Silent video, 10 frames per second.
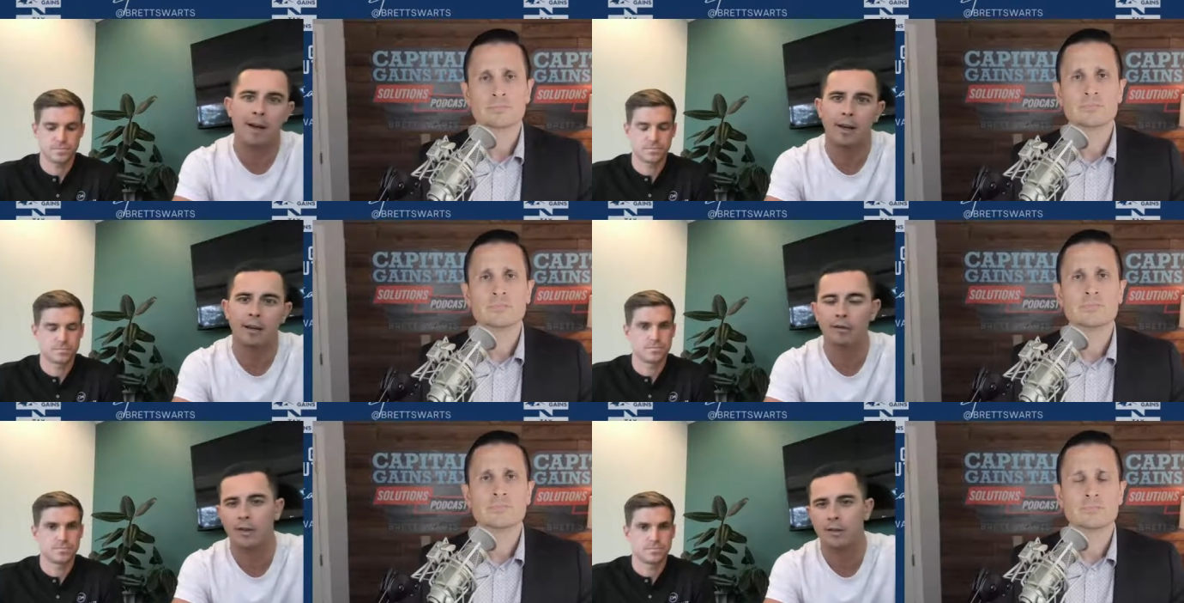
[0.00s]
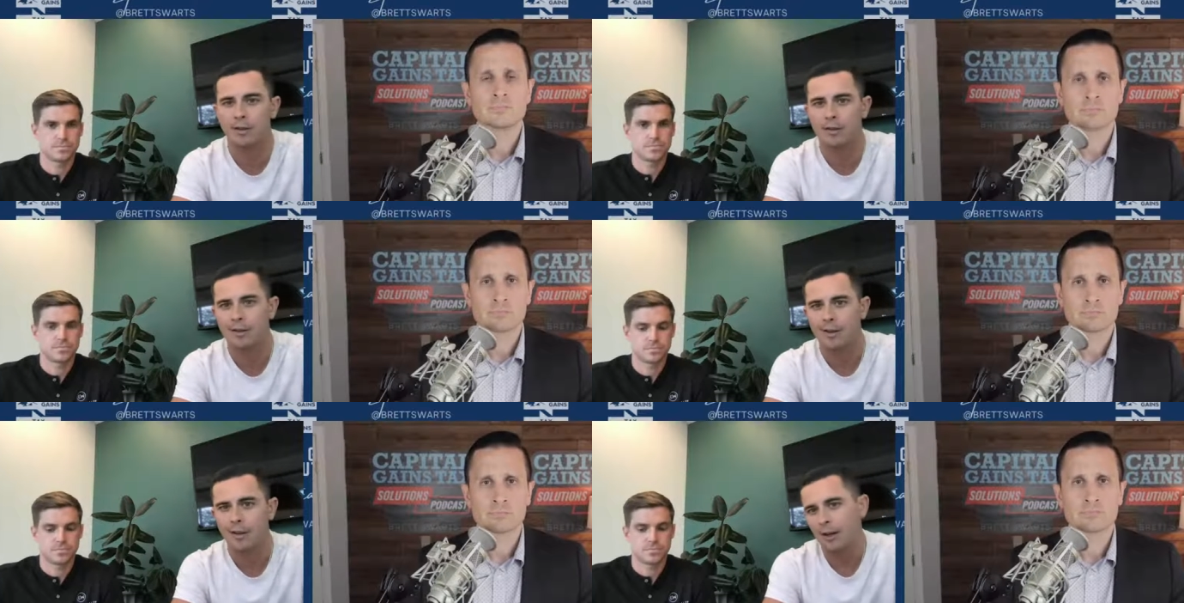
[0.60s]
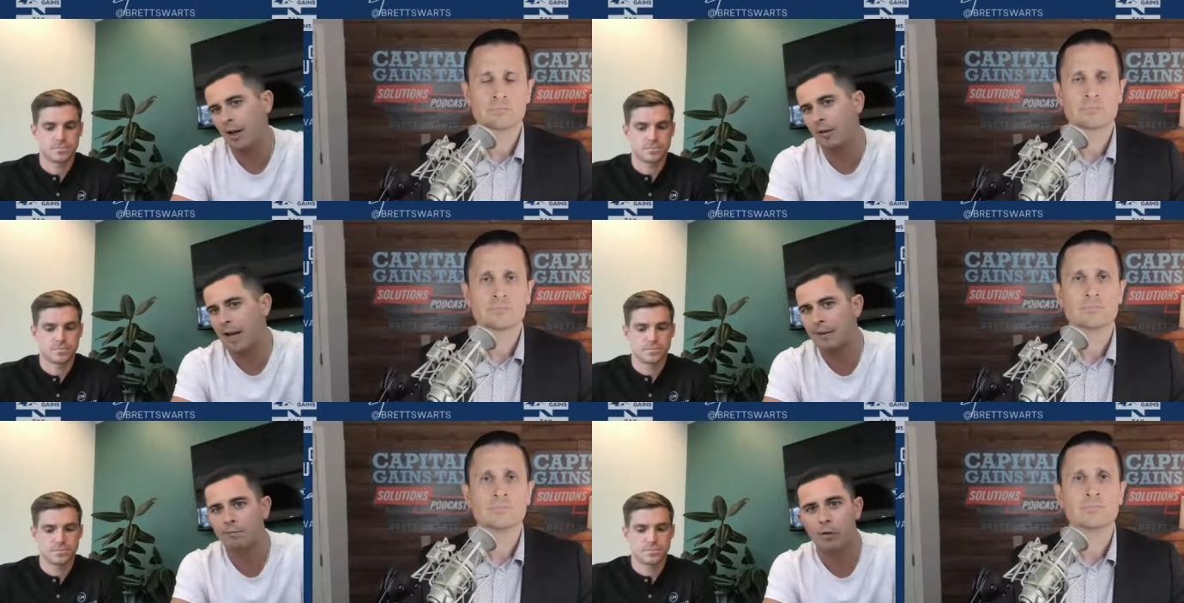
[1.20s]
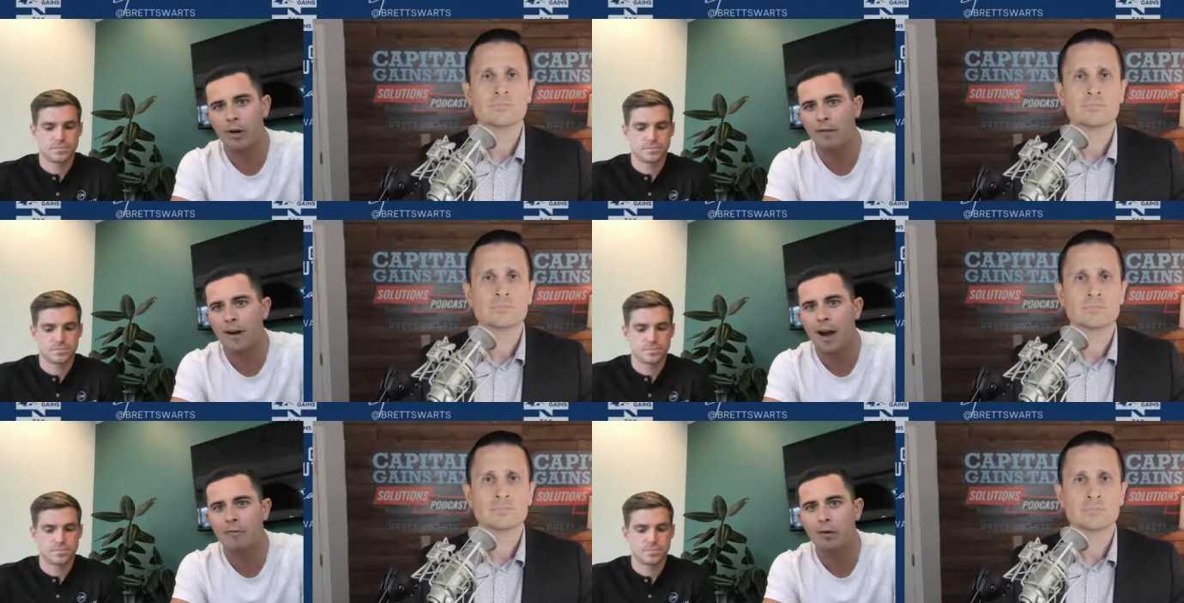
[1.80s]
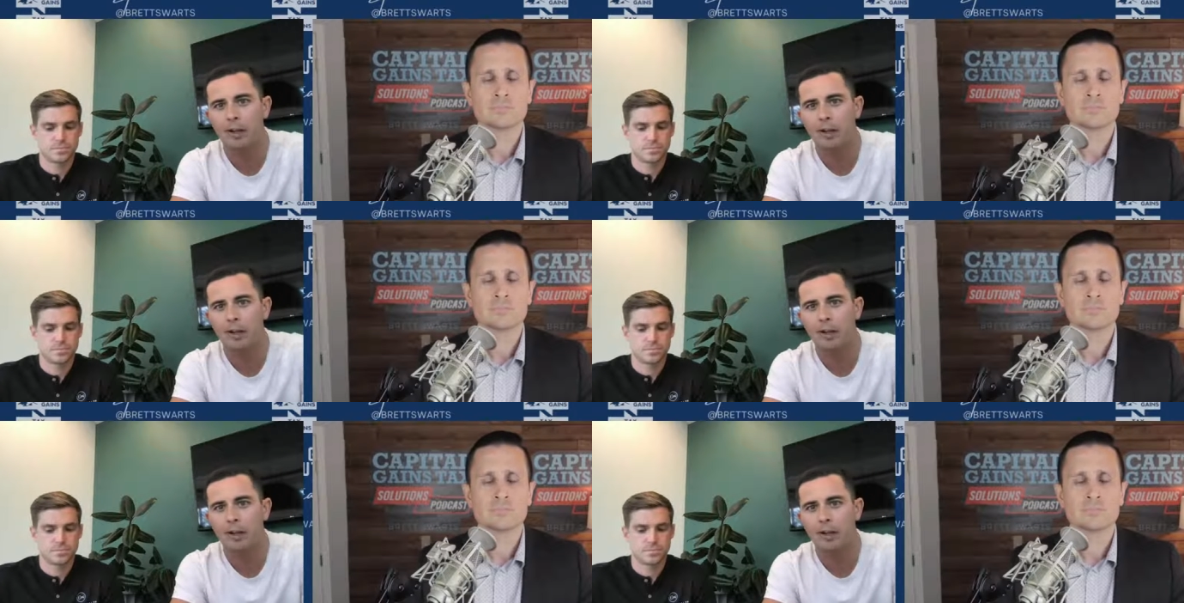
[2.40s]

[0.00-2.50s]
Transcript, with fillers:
Speaker 1: back in versus, you know, again, 25,